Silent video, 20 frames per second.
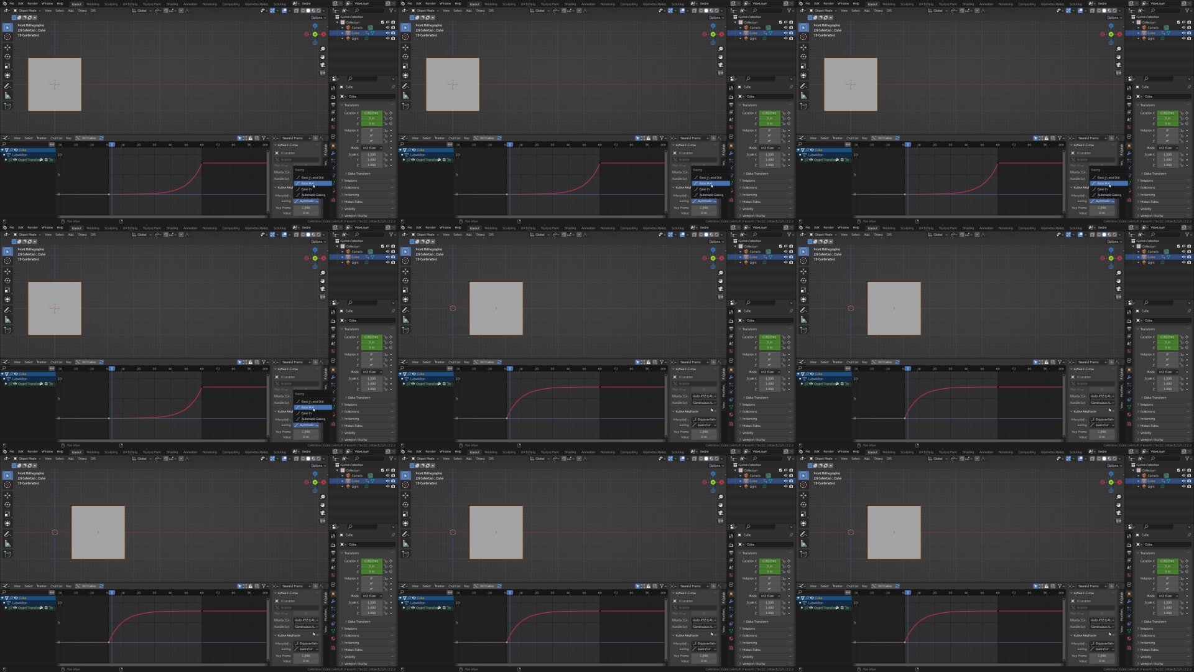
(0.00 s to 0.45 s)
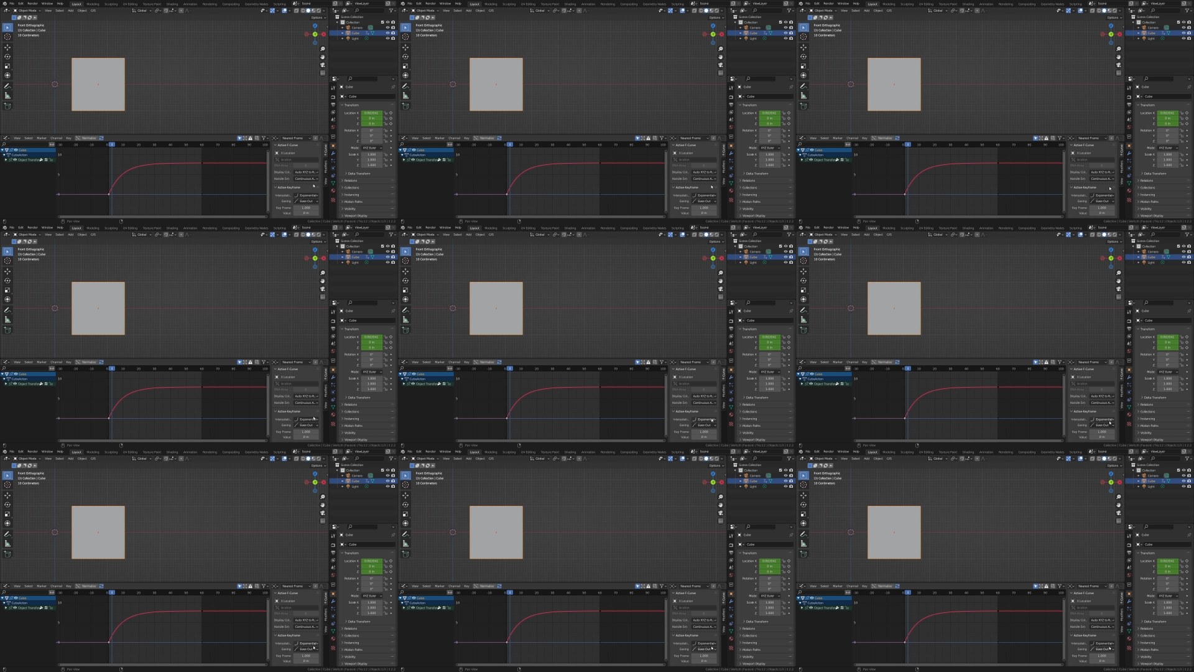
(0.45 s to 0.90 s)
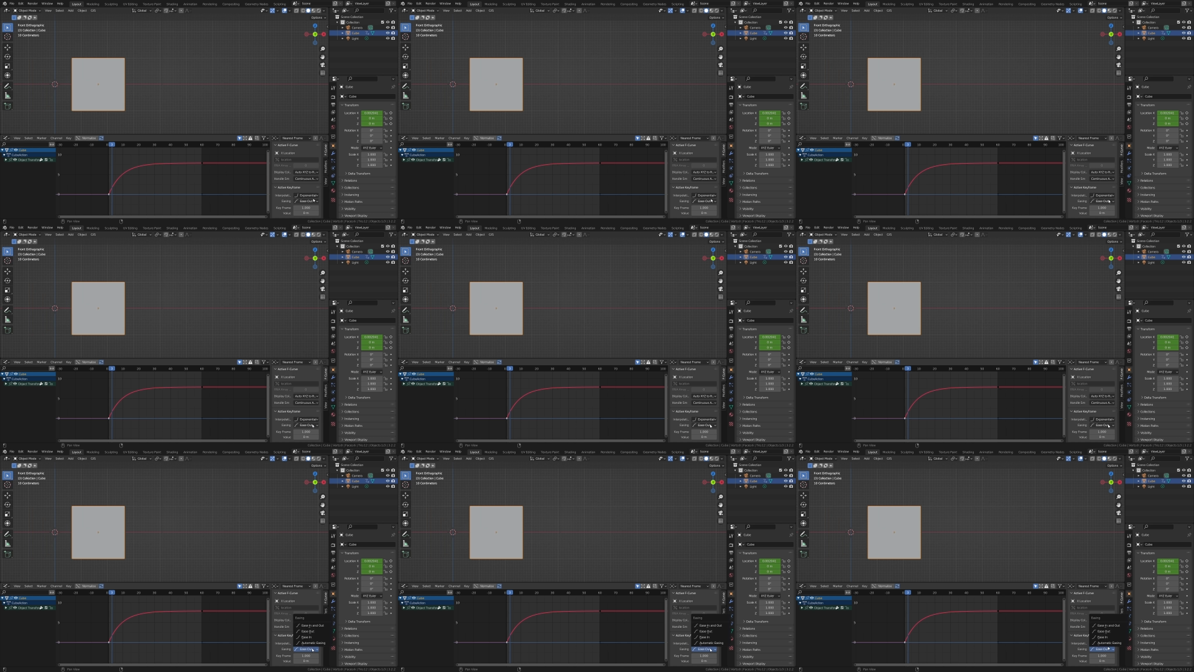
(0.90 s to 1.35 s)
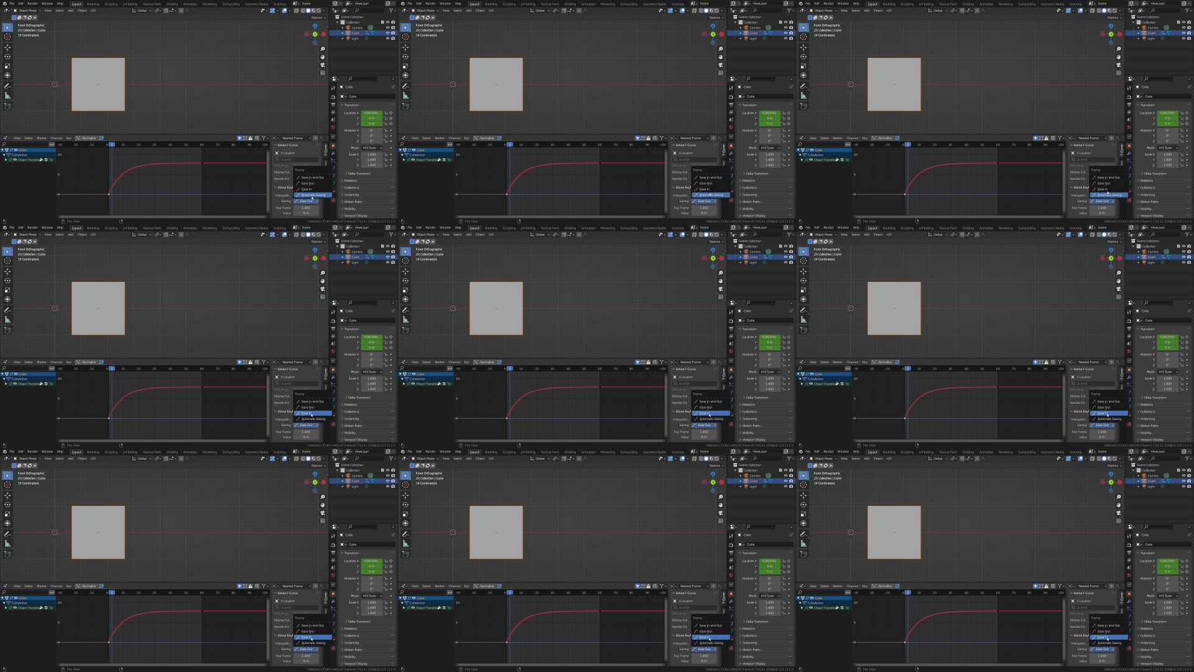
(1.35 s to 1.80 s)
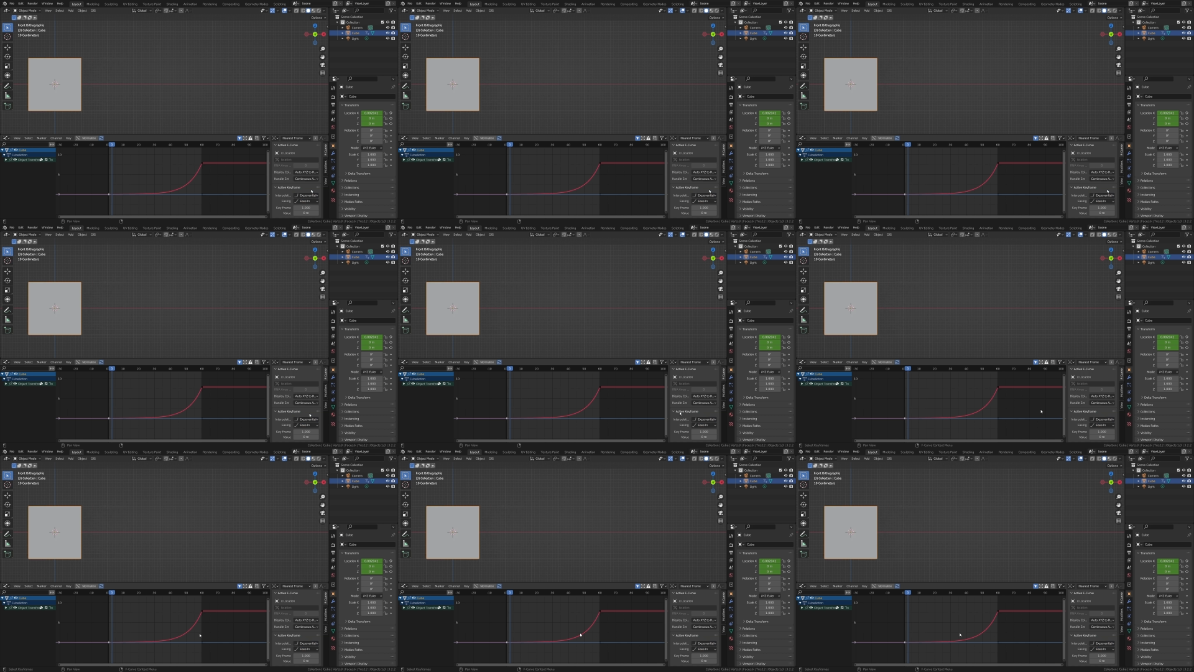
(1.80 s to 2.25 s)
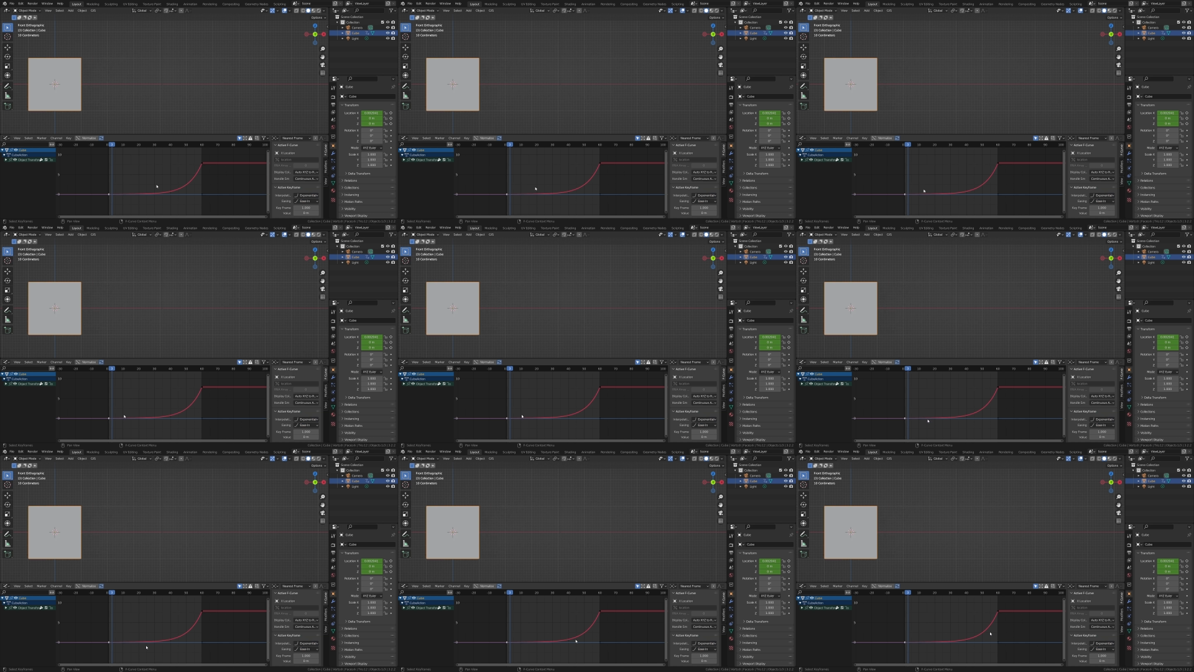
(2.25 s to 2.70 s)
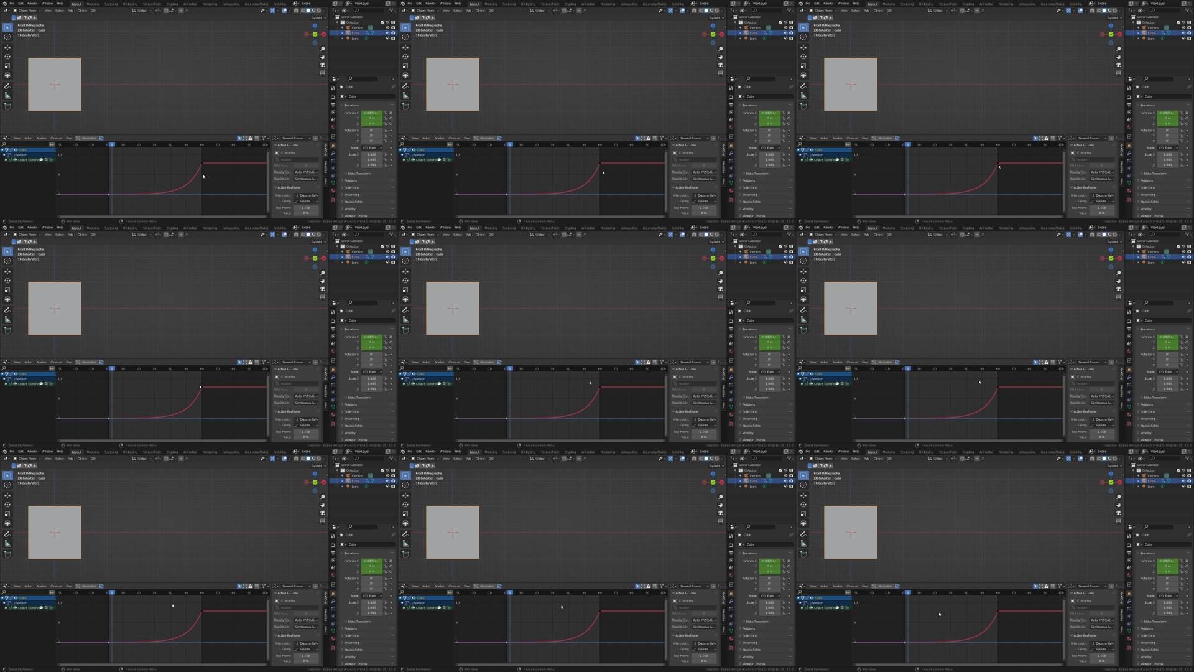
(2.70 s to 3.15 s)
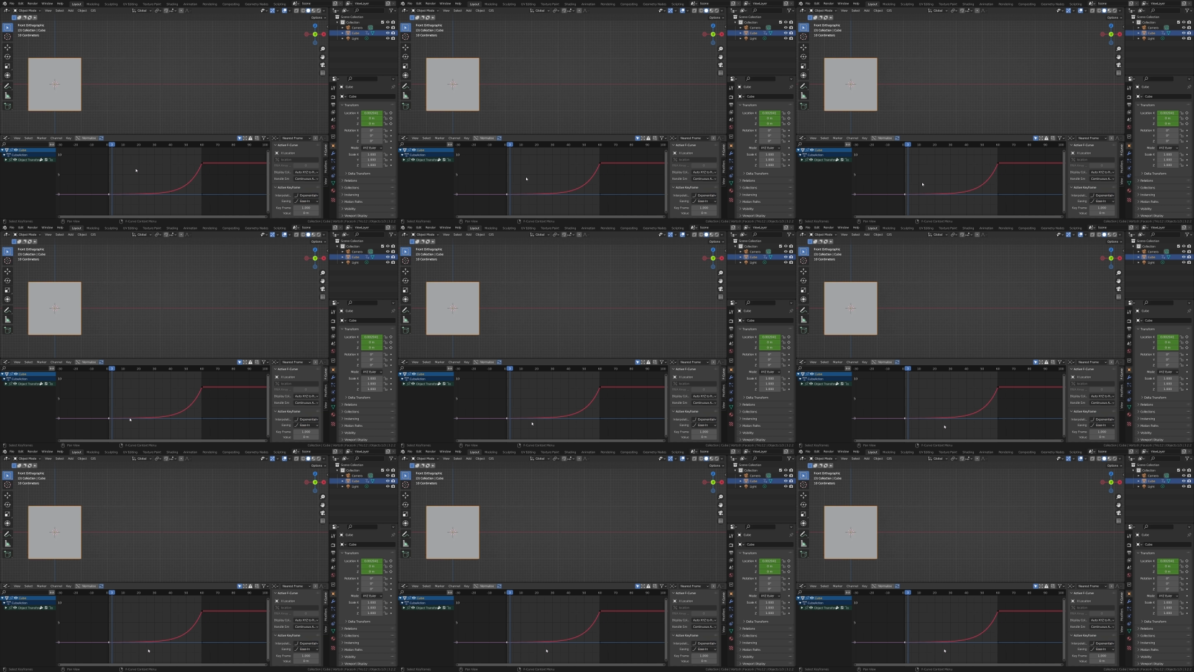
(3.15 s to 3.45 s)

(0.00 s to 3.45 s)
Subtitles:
[unreadable: no face in view]